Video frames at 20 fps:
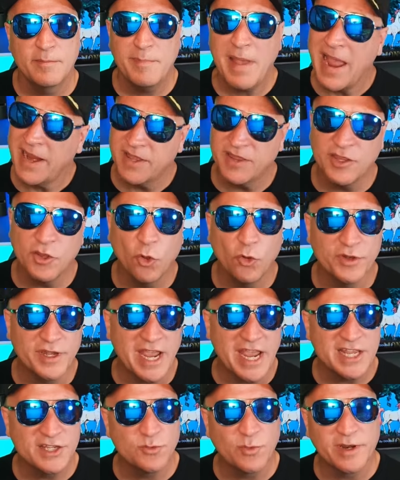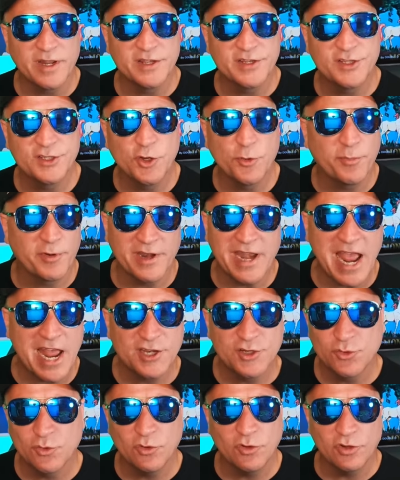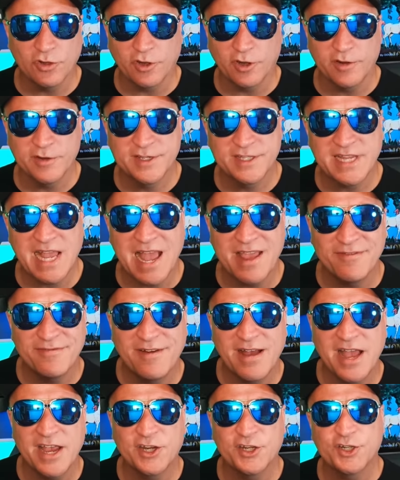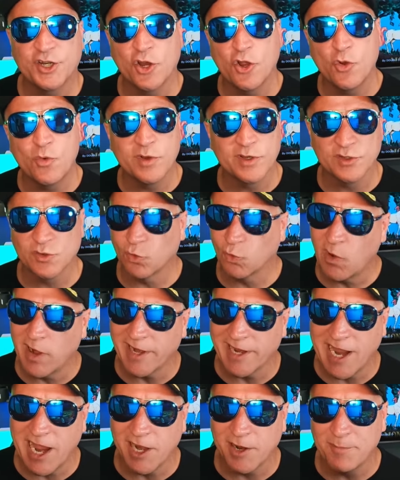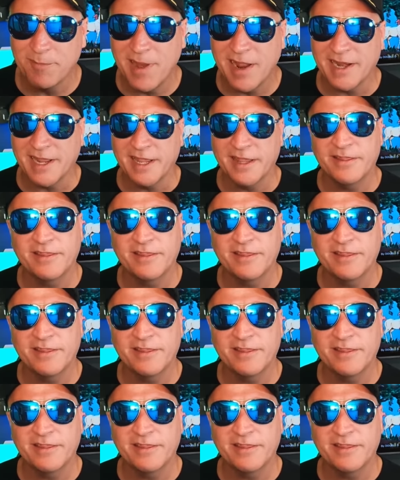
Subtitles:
Back in the old days, when a supernatural or sci-fi show was running out of money,